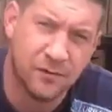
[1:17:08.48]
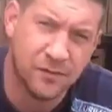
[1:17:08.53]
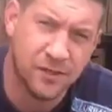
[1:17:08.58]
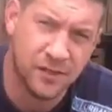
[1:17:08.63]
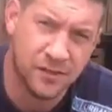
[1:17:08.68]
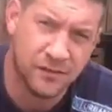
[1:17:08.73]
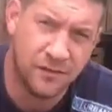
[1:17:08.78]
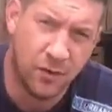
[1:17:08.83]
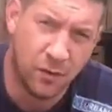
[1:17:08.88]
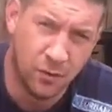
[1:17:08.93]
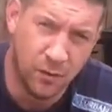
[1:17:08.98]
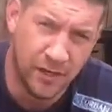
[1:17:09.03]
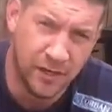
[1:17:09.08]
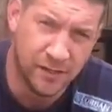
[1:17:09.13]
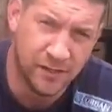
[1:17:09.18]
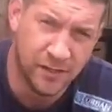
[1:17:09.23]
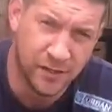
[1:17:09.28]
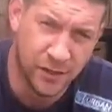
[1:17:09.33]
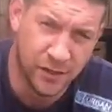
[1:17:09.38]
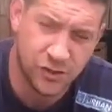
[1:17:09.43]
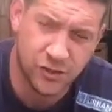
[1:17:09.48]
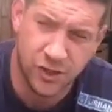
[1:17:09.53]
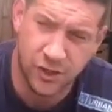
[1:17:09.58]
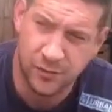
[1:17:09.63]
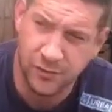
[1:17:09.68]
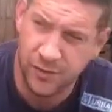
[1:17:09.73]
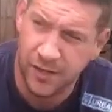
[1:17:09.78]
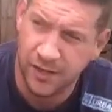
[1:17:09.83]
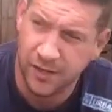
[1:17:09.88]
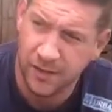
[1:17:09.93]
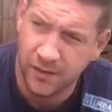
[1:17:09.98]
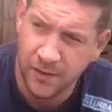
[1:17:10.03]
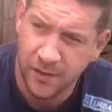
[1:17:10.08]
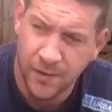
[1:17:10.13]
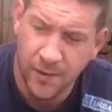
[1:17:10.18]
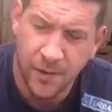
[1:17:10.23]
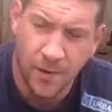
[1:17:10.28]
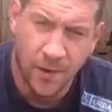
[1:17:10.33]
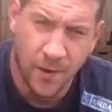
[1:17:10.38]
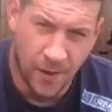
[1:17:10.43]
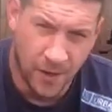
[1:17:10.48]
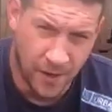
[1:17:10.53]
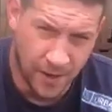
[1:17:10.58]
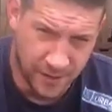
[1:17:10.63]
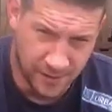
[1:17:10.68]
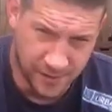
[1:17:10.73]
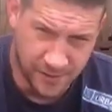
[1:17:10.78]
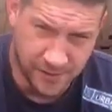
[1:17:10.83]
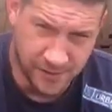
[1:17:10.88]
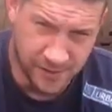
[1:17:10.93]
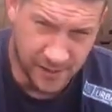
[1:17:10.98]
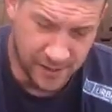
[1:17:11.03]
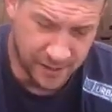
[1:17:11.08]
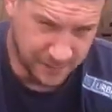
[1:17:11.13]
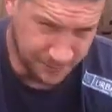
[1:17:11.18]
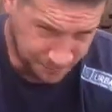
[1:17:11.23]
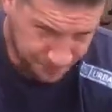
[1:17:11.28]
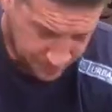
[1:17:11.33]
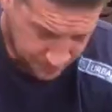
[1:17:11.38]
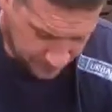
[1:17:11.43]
else is falling to the tuna. And